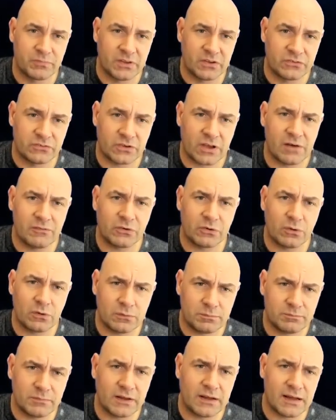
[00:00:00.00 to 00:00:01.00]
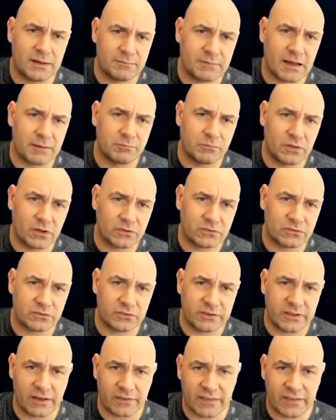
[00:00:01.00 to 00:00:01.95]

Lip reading: So overall, I'm not, yeah,